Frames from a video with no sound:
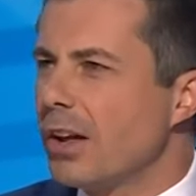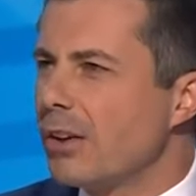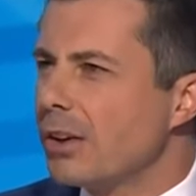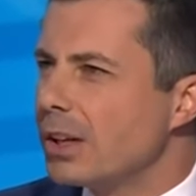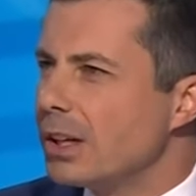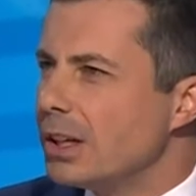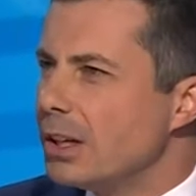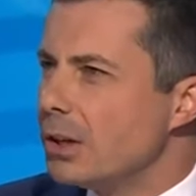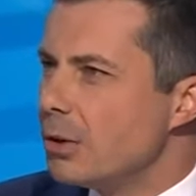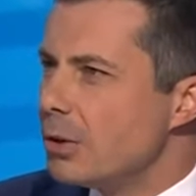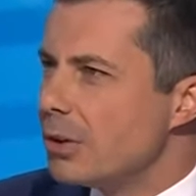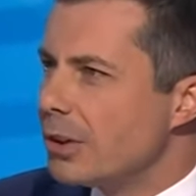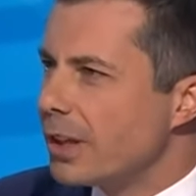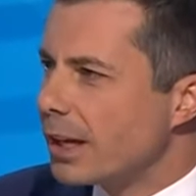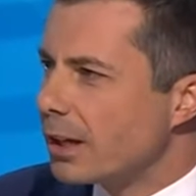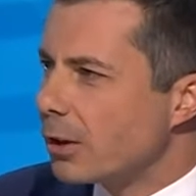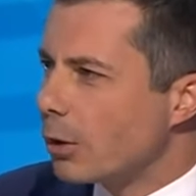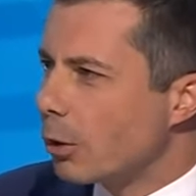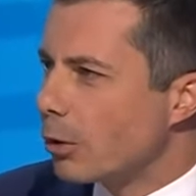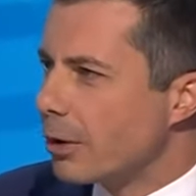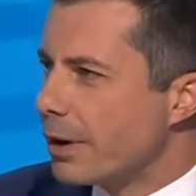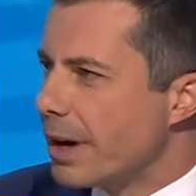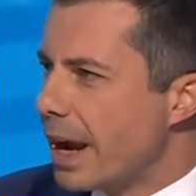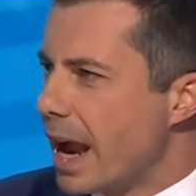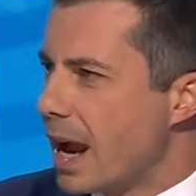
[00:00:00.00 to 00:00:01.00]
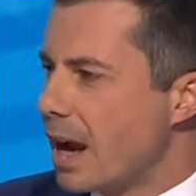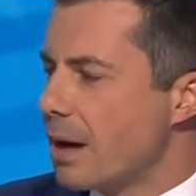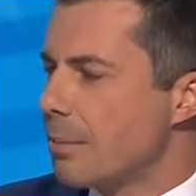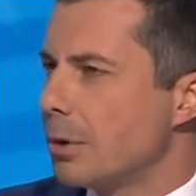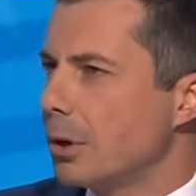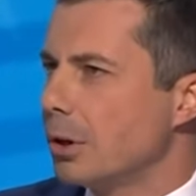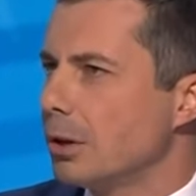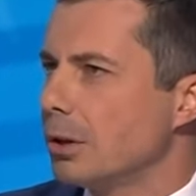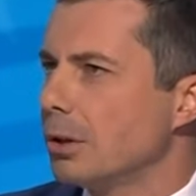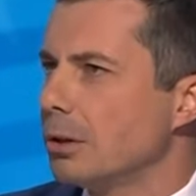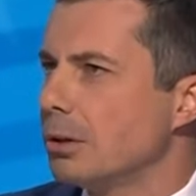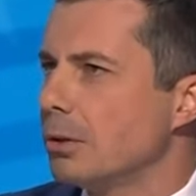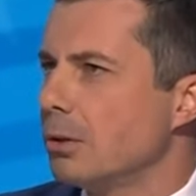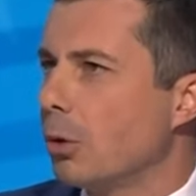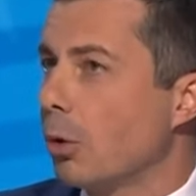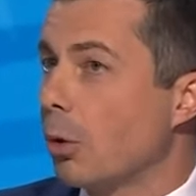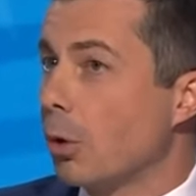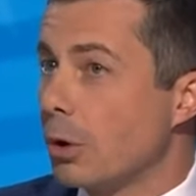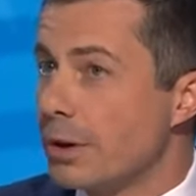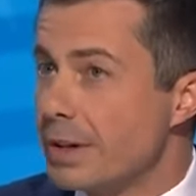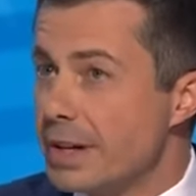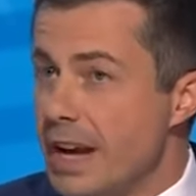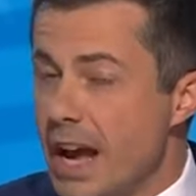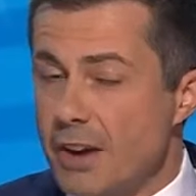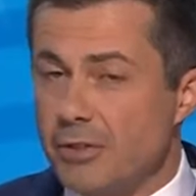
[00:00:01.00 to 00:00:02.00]
they're telling you that your neighbor
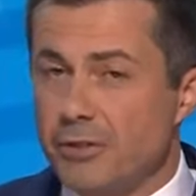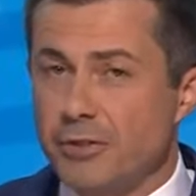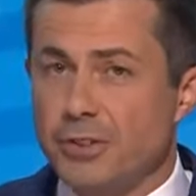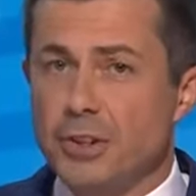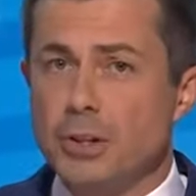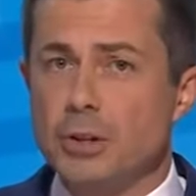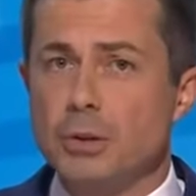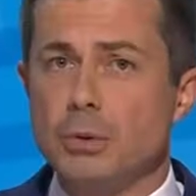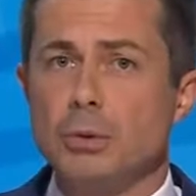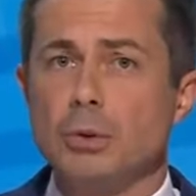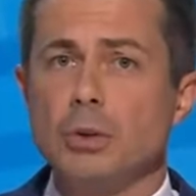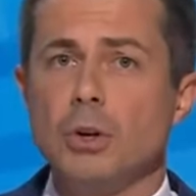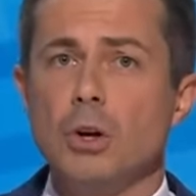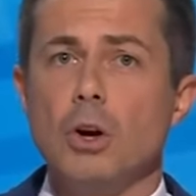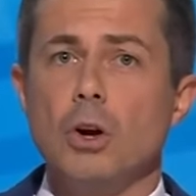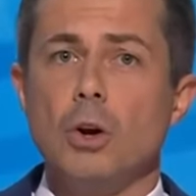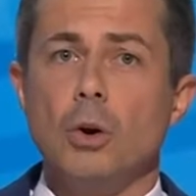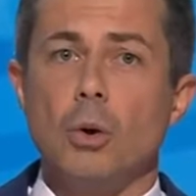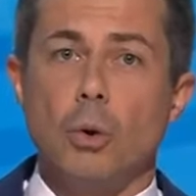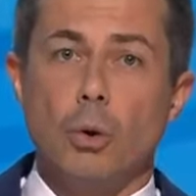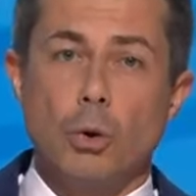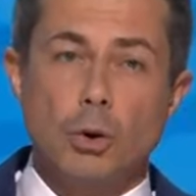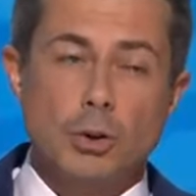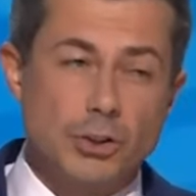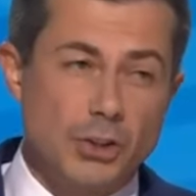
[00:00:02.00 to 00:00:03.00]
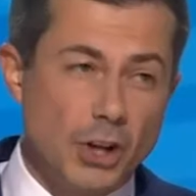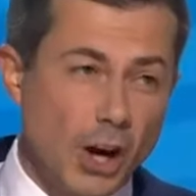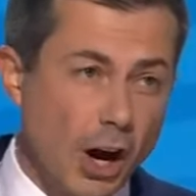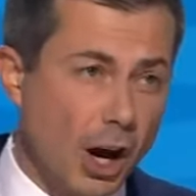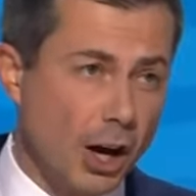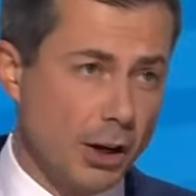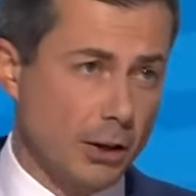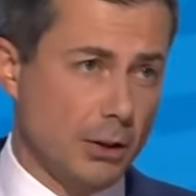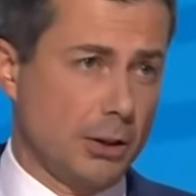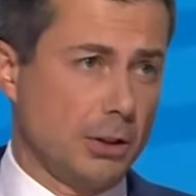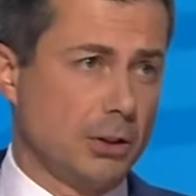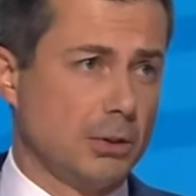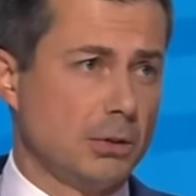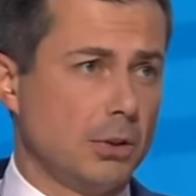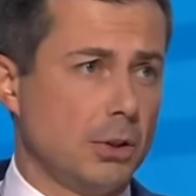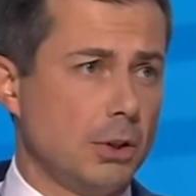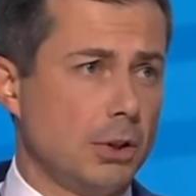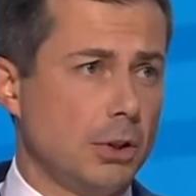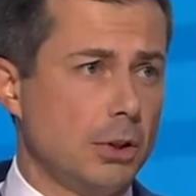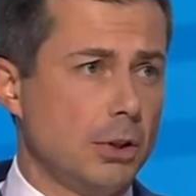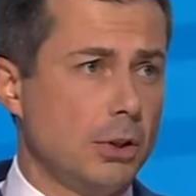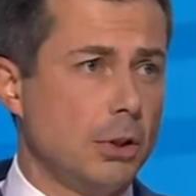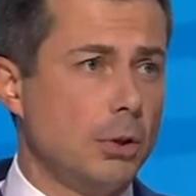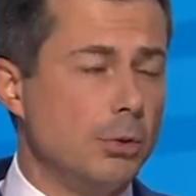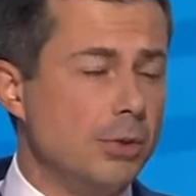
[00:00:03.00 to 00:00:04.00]
or nephew or
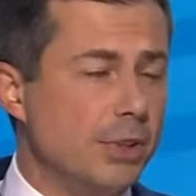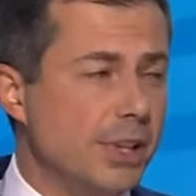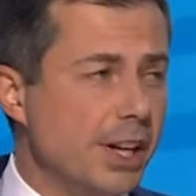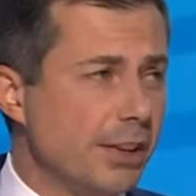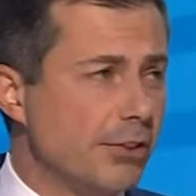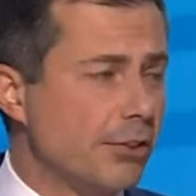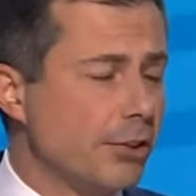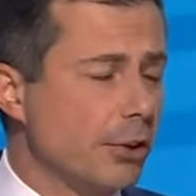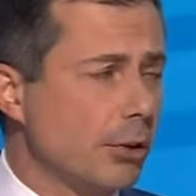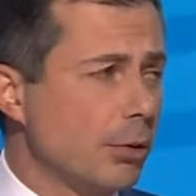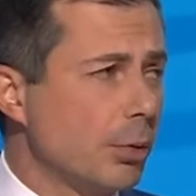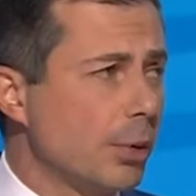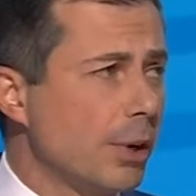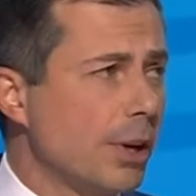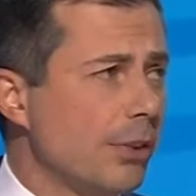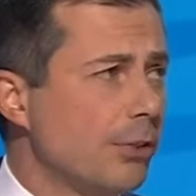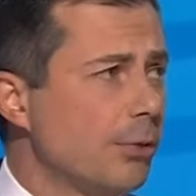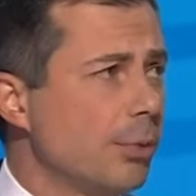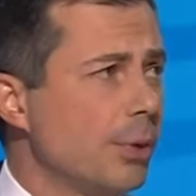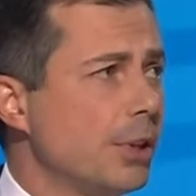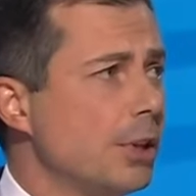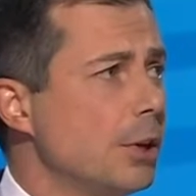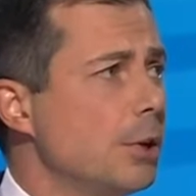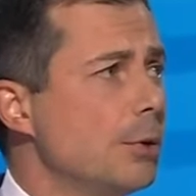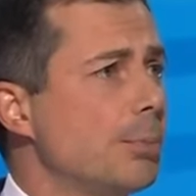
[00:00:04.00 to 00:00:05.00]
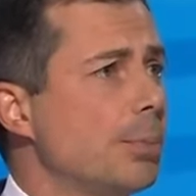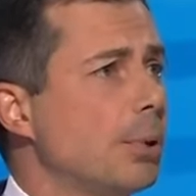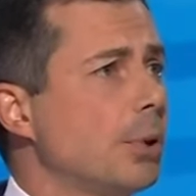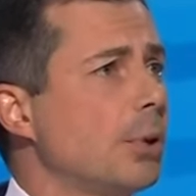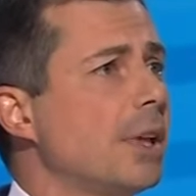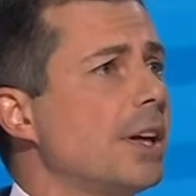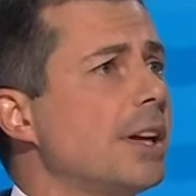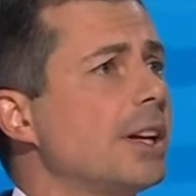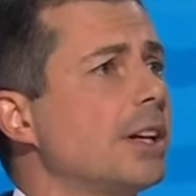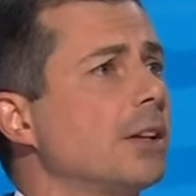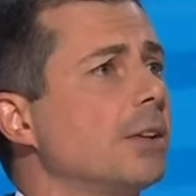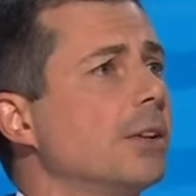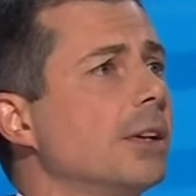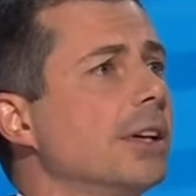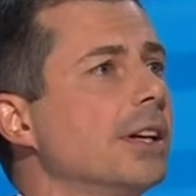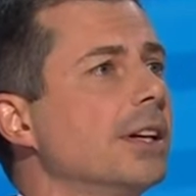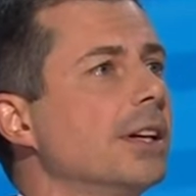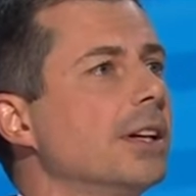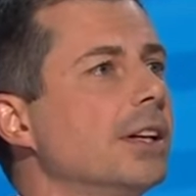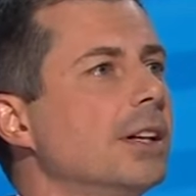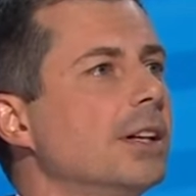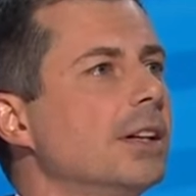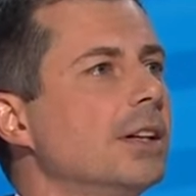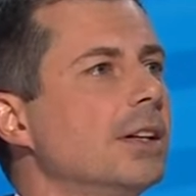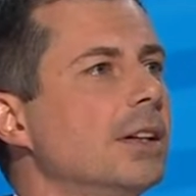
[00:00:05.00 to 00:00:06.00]
daughter who disagrees with you
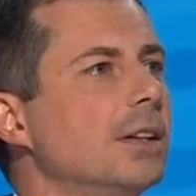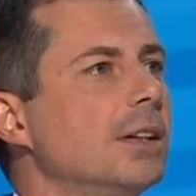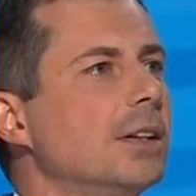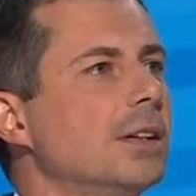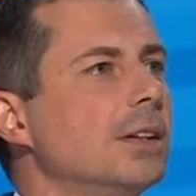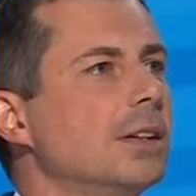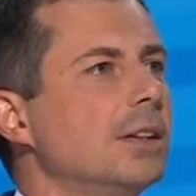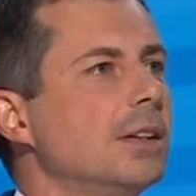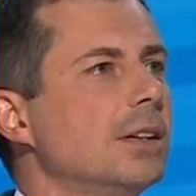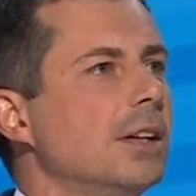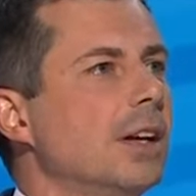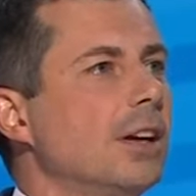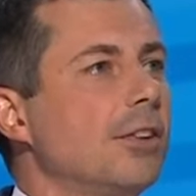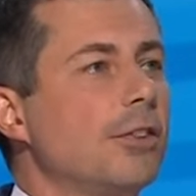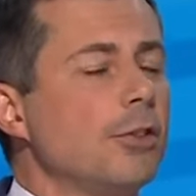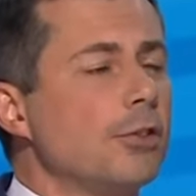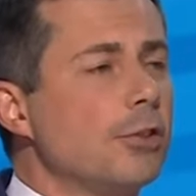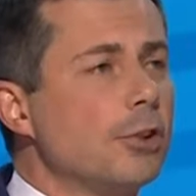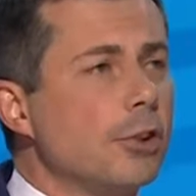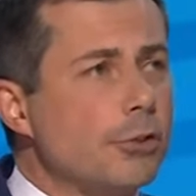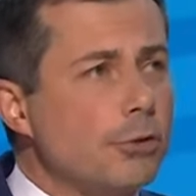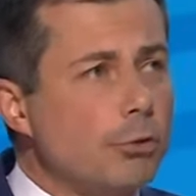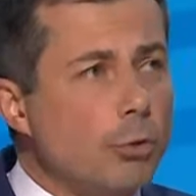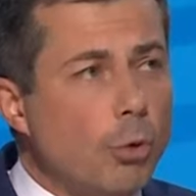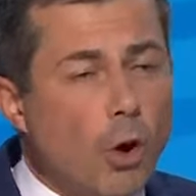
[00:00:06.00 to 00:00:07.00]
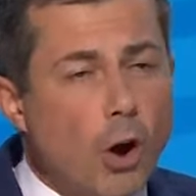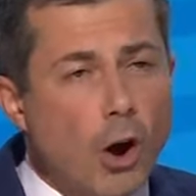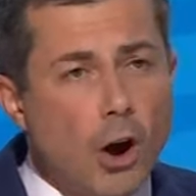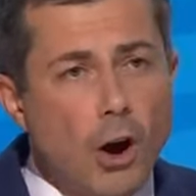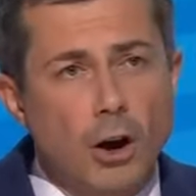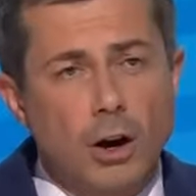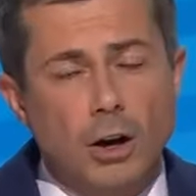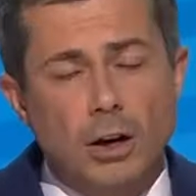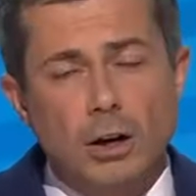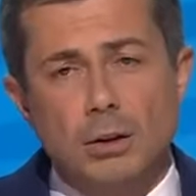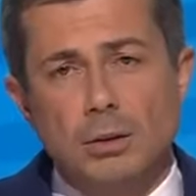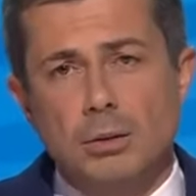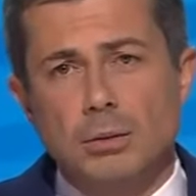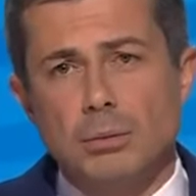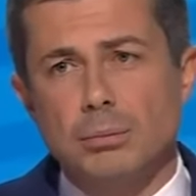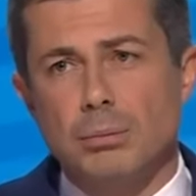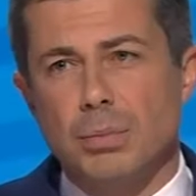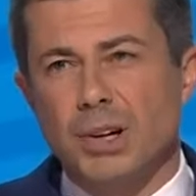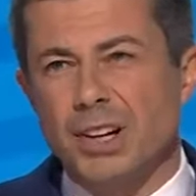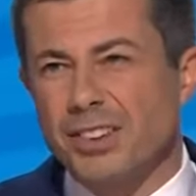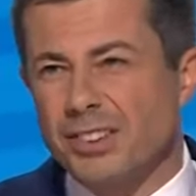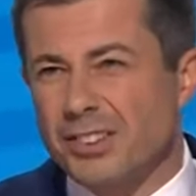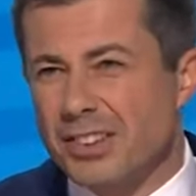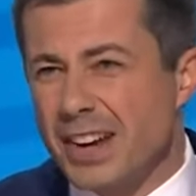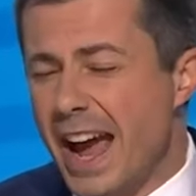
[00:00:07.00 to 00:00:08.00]
politically isn't just
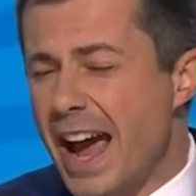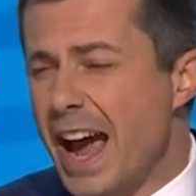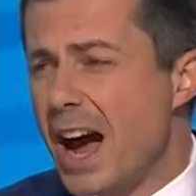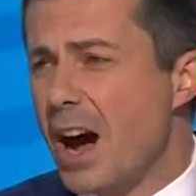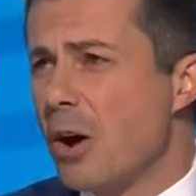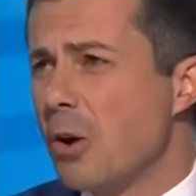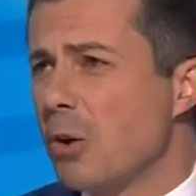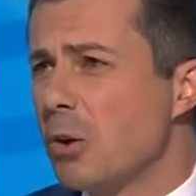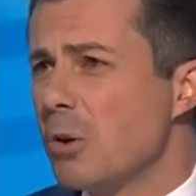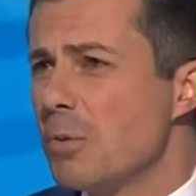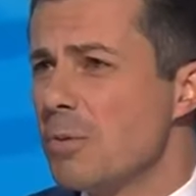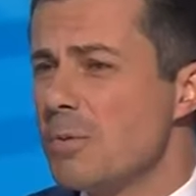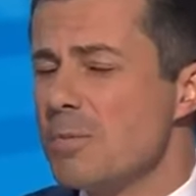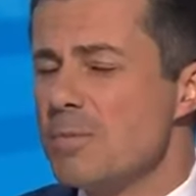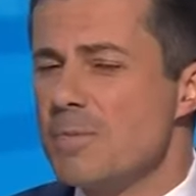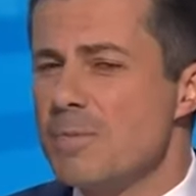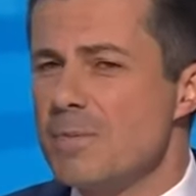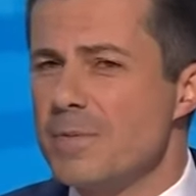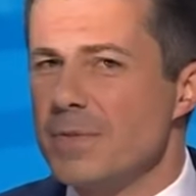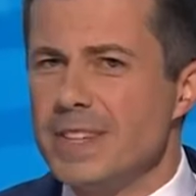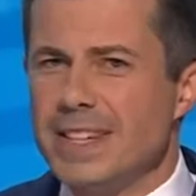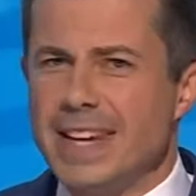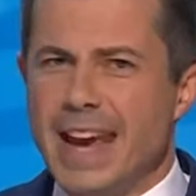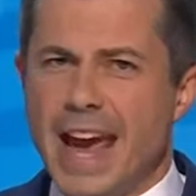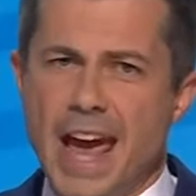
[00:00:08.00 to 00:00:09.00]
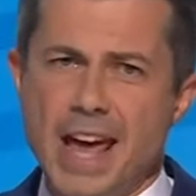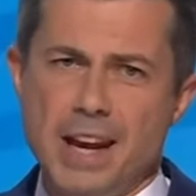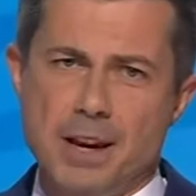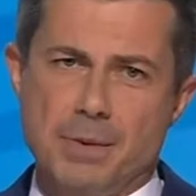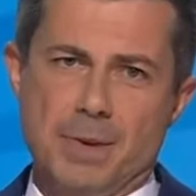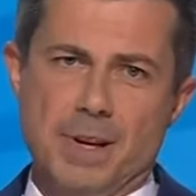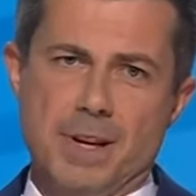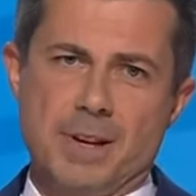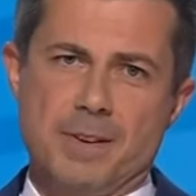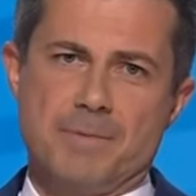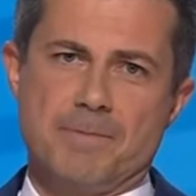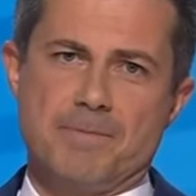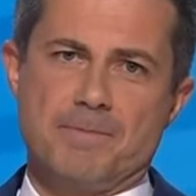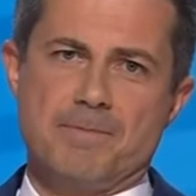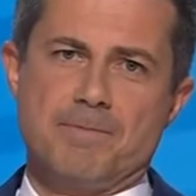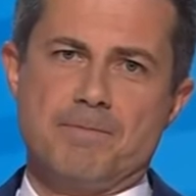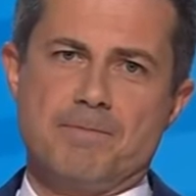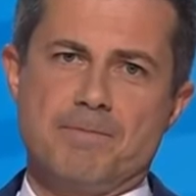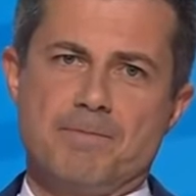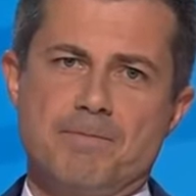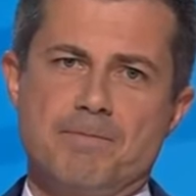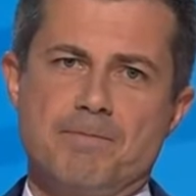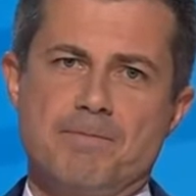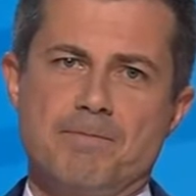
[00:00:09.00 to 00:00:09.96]
wrong, but is now the enemy.